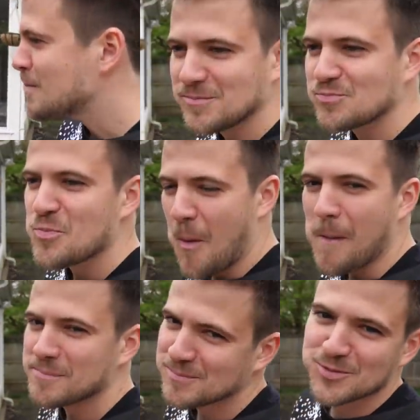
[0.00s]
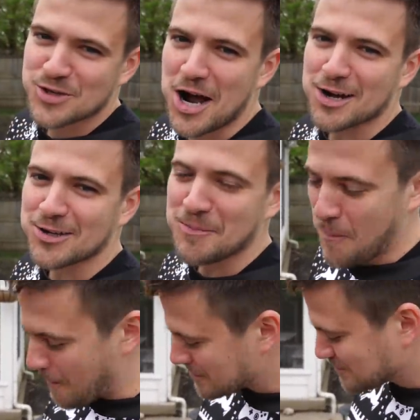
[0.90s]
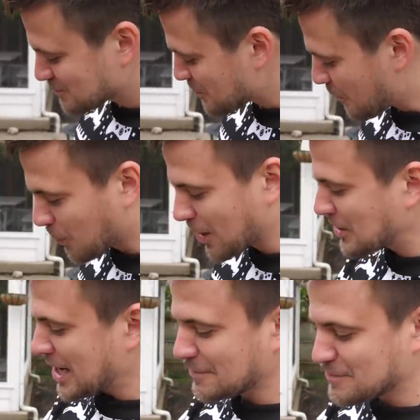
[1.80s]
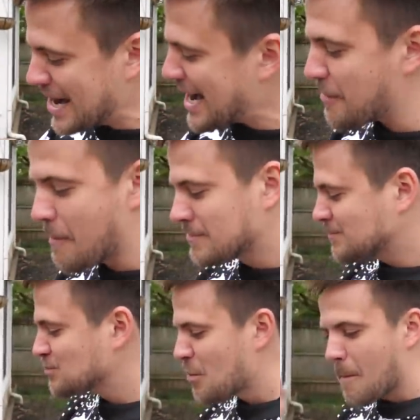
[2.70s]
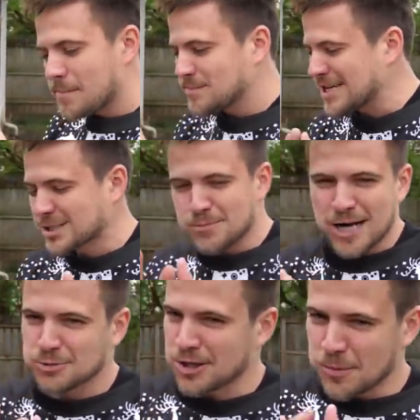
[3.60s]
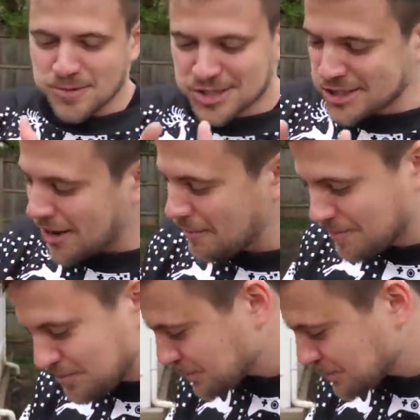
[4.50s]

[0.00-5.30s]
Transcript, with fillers: Chocolate. It's chocolate. Well done. Hey, Xbox, when I open this up,